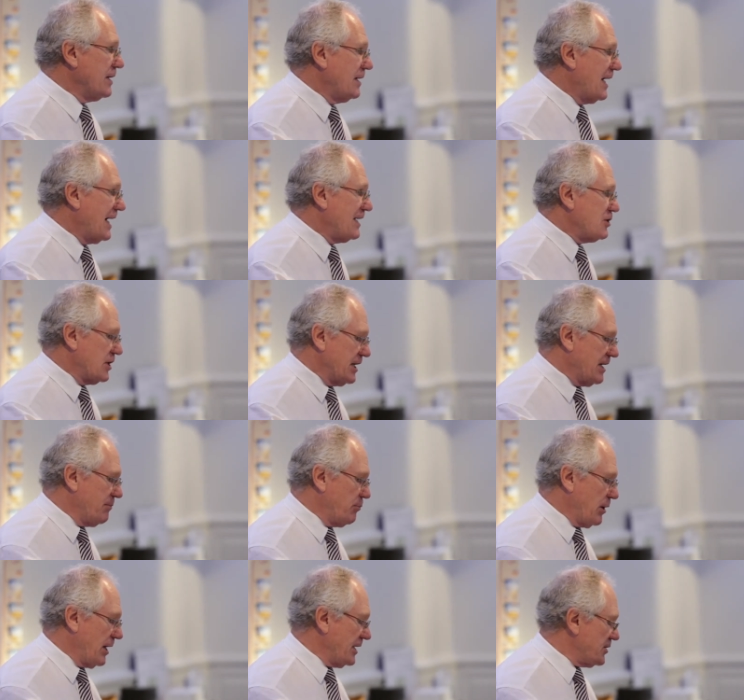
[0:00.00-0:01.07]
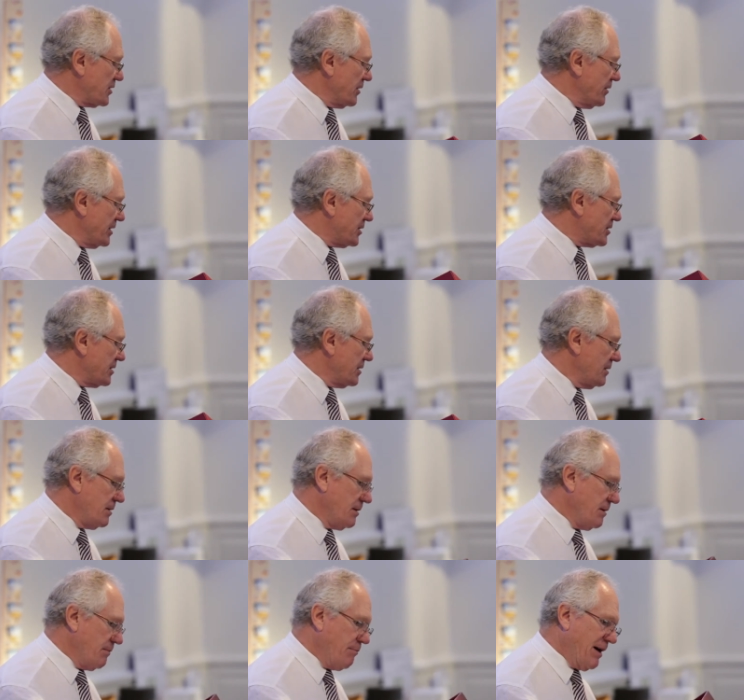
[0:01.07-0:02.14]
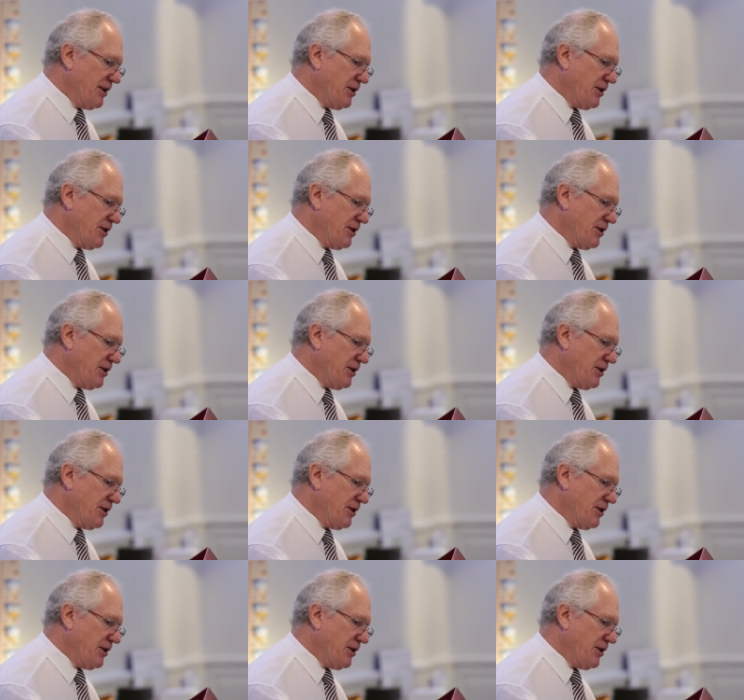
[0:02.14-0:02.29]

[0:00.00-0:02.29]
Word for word: Each year I think the following year surpasses the